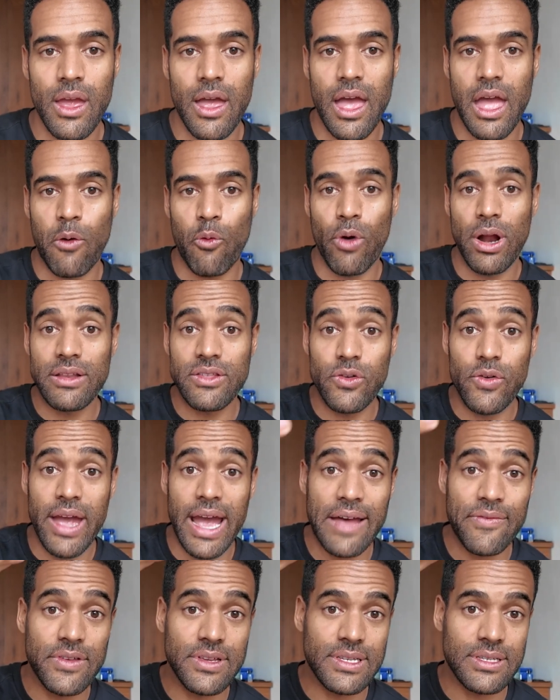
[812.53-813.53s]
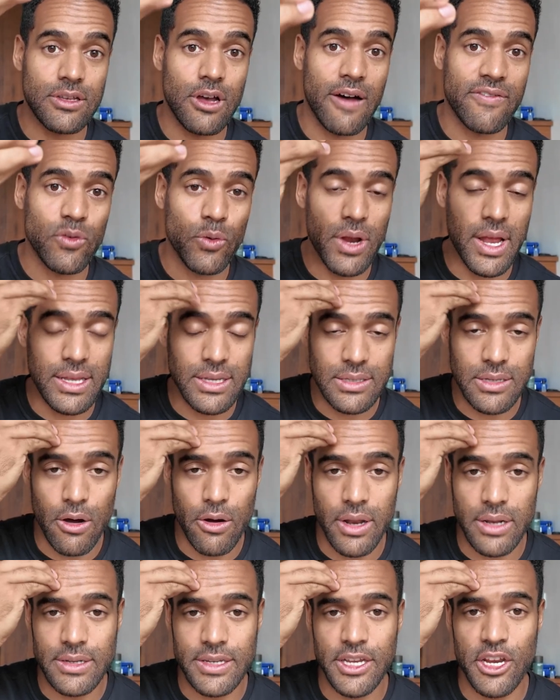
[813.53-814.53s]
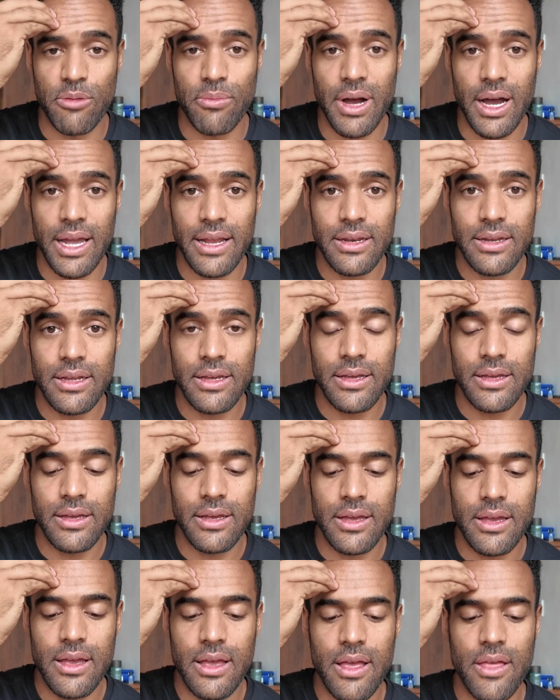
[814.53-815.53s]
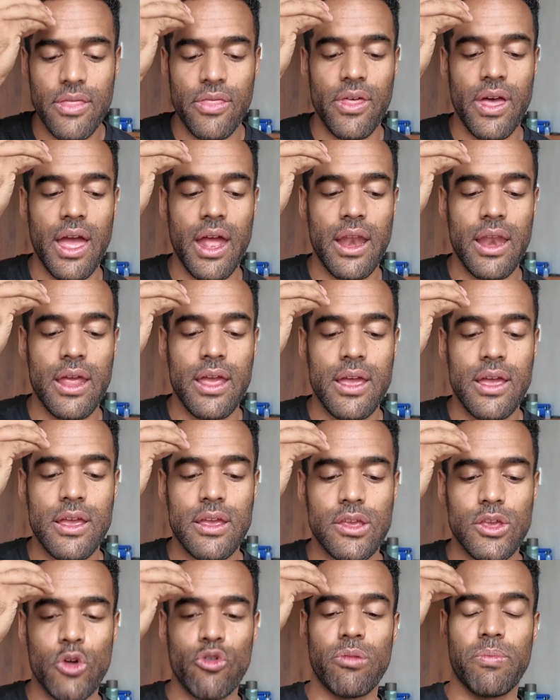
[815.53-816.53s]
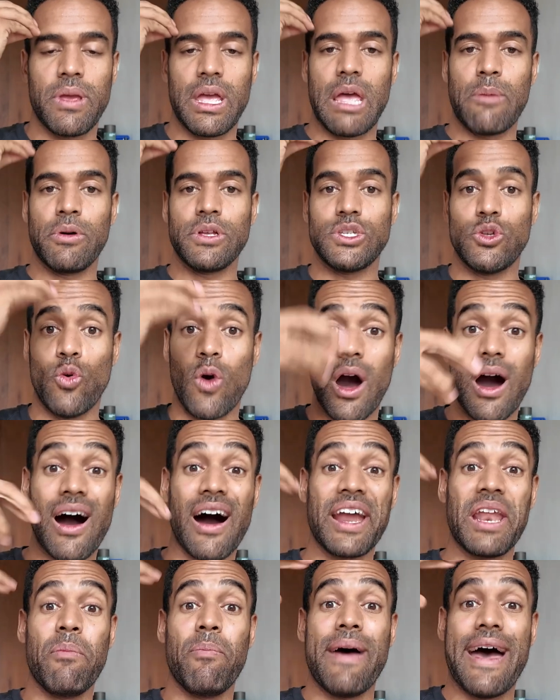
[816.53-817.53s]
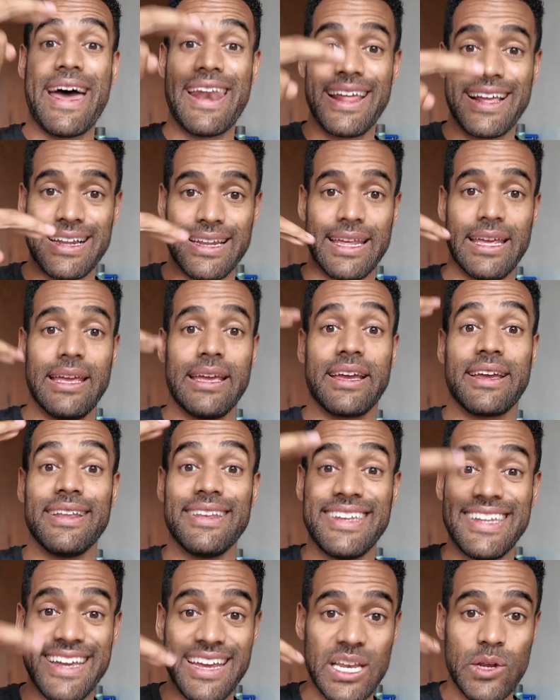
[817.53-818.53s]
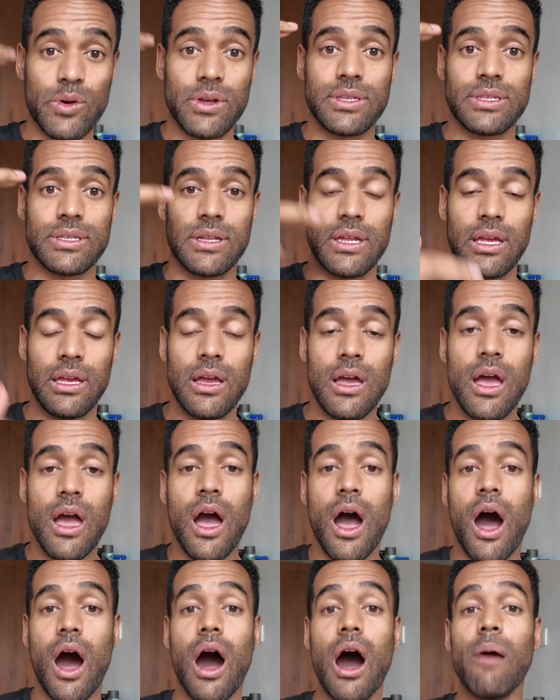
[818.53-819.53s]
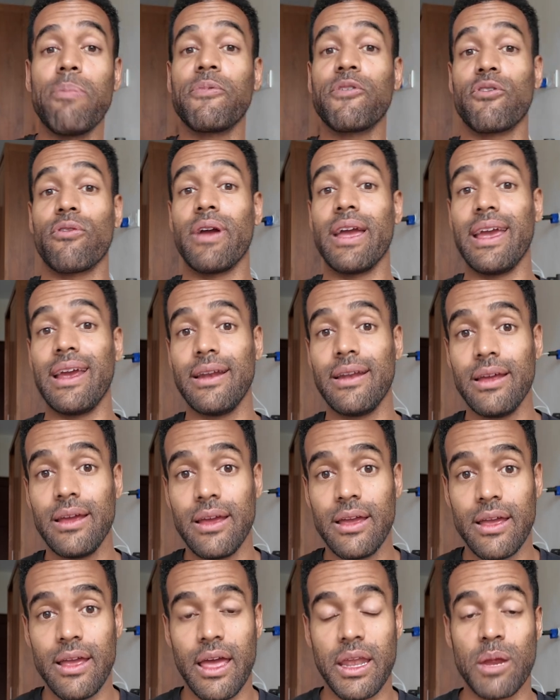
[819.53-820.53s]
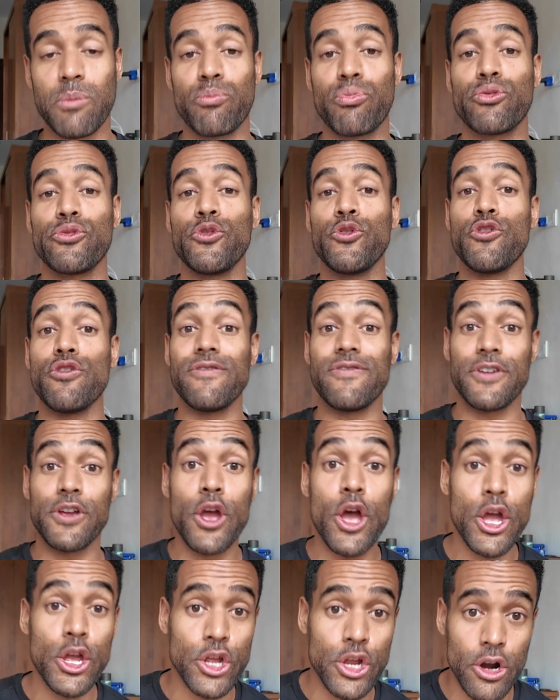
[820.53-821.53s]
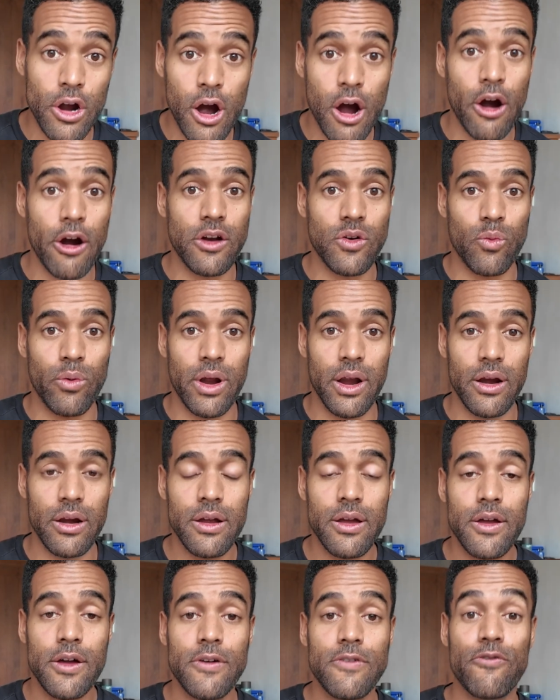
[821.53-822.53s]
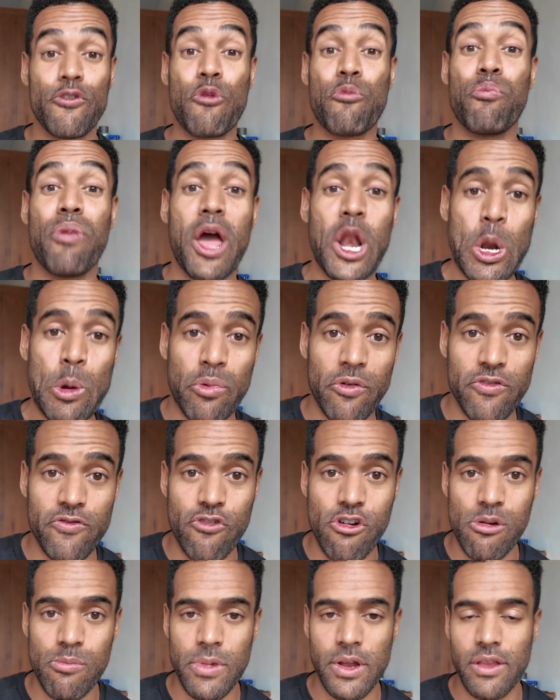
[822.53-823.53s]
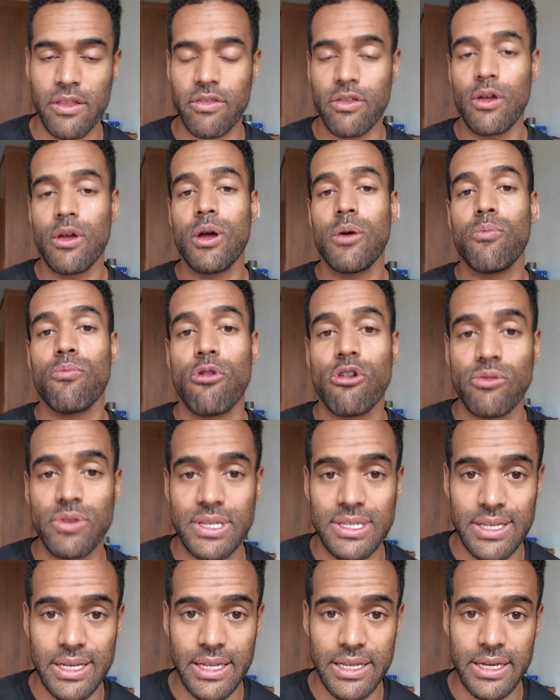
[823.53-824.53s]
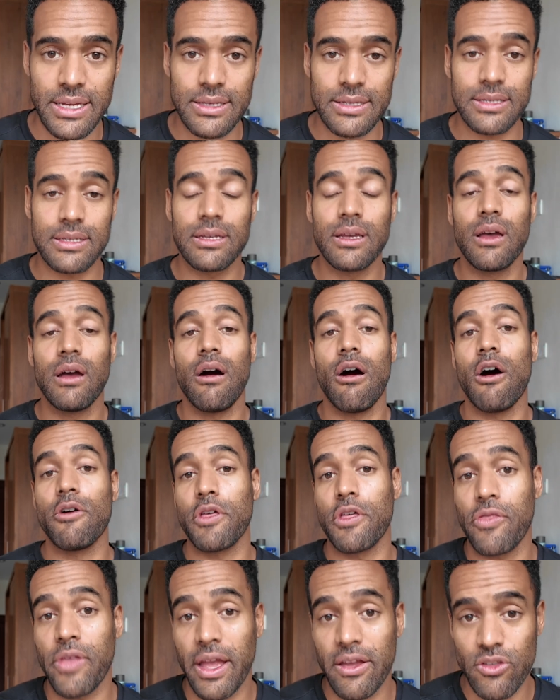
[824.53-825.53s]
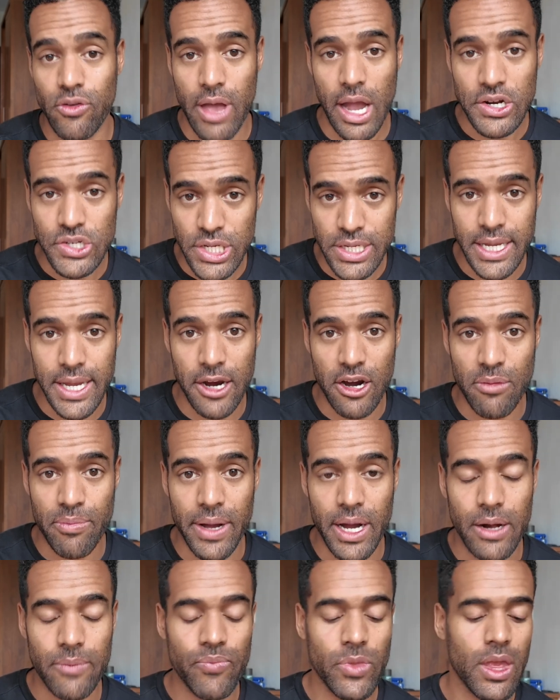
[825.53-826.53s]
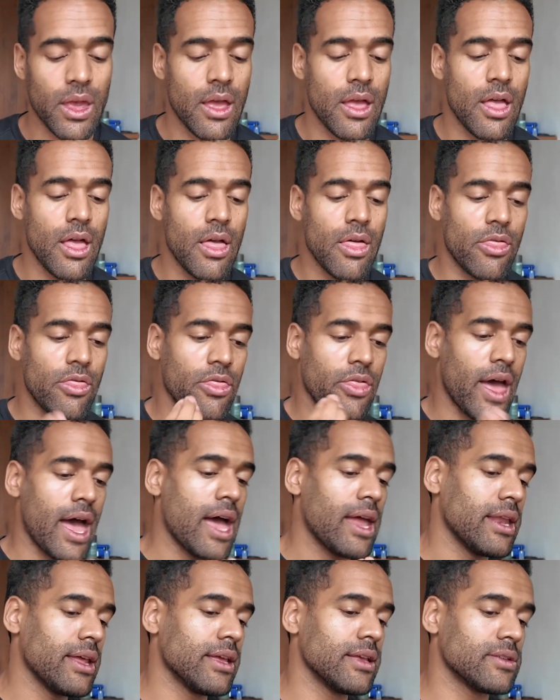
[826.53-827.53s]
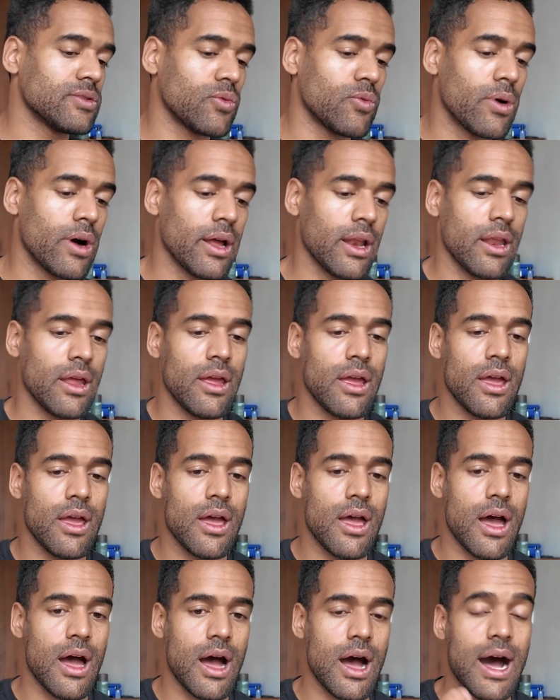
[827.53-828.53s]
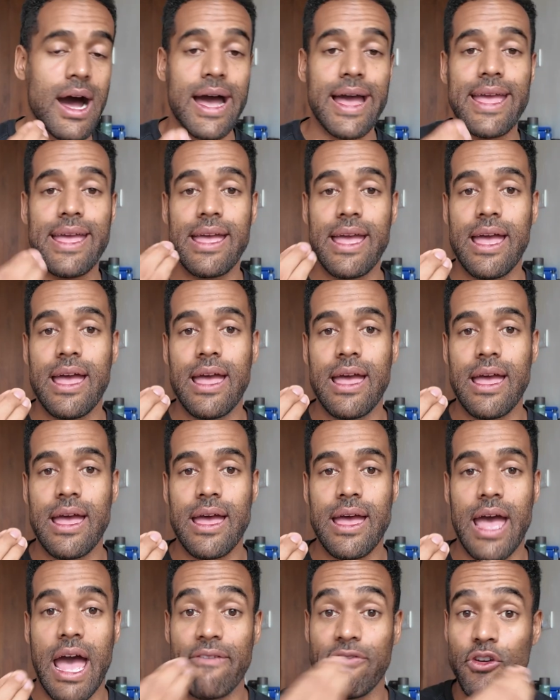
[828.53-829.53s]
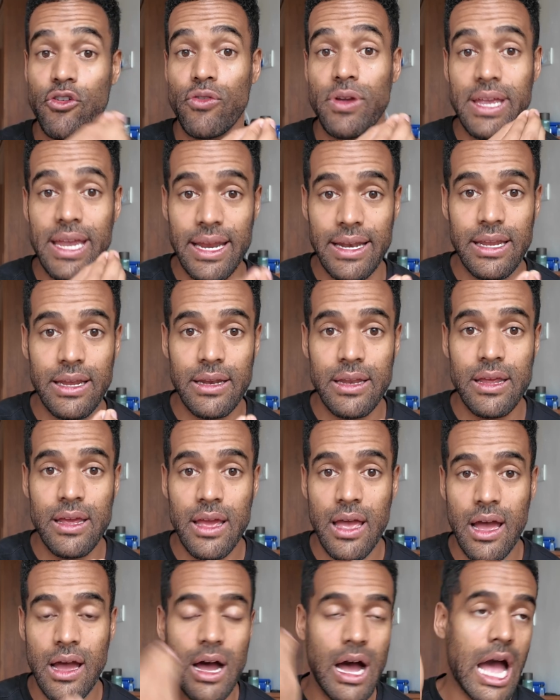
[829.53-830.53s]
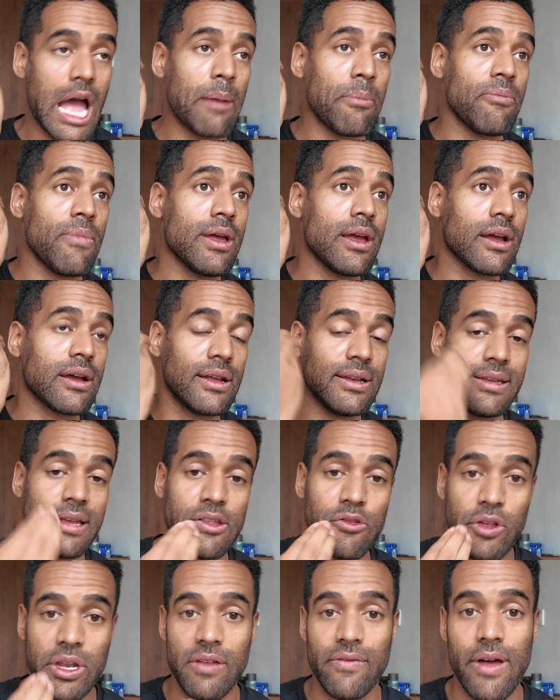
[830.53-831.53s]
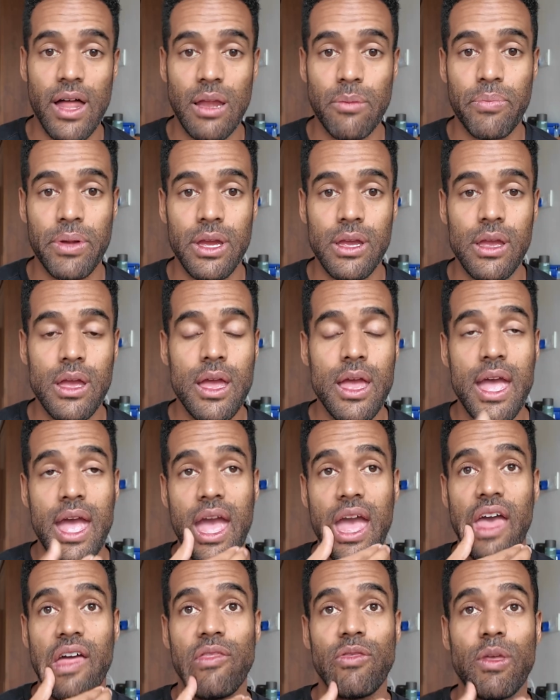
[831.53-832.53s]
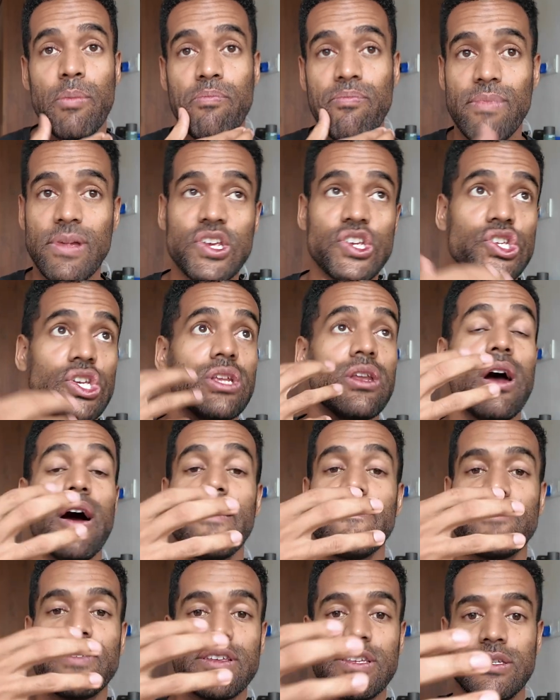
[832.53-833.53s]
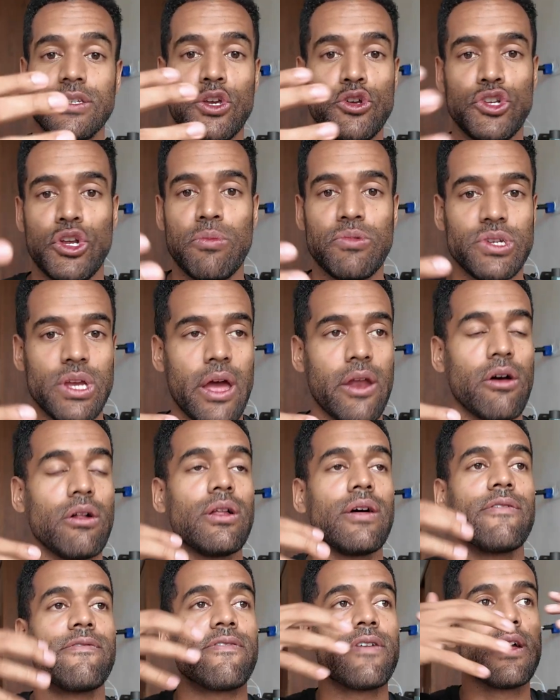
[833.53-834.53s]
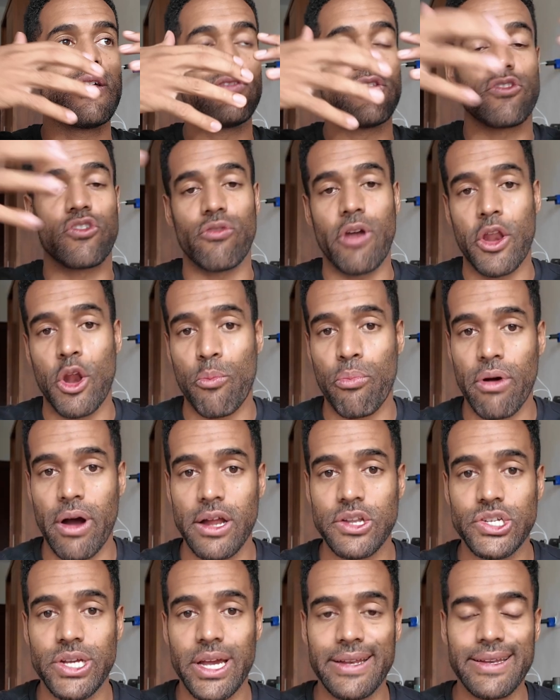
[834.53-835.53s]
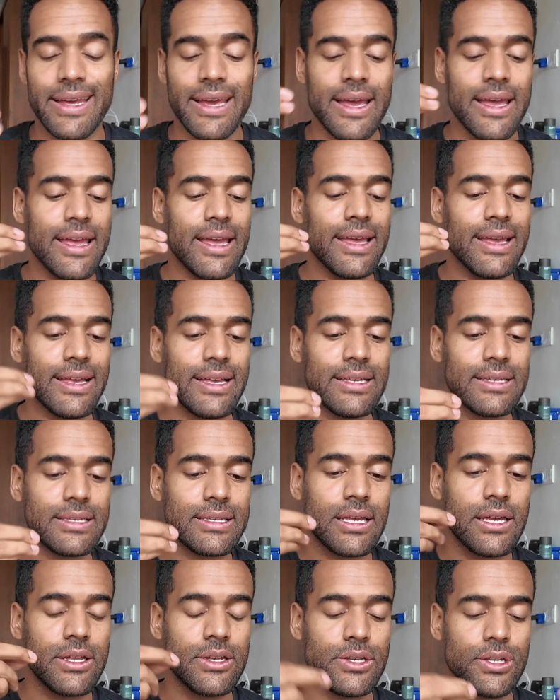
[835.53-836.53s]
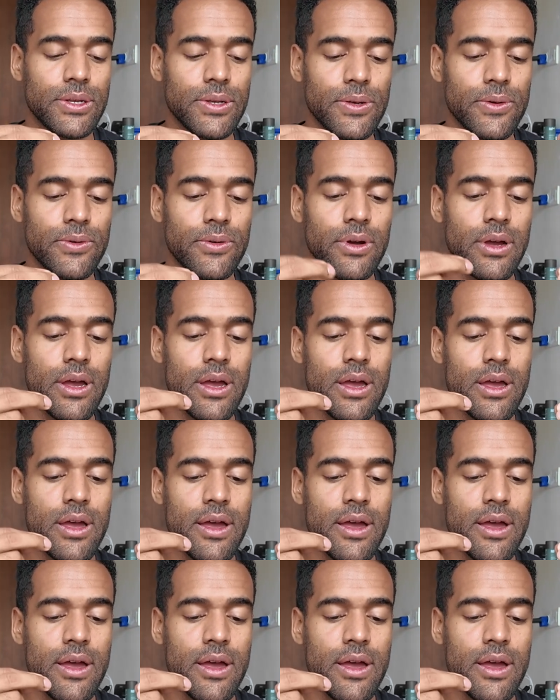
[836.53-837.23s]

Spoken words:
And once you have this software installed into your mind, then you would be able to automatically and continuously upgrade and improve your hardware for better performance, more resilience, all the things you actually care about. That is what I have created, I'm continually developing, and the mission of this YouTube channel, of this greater project, is to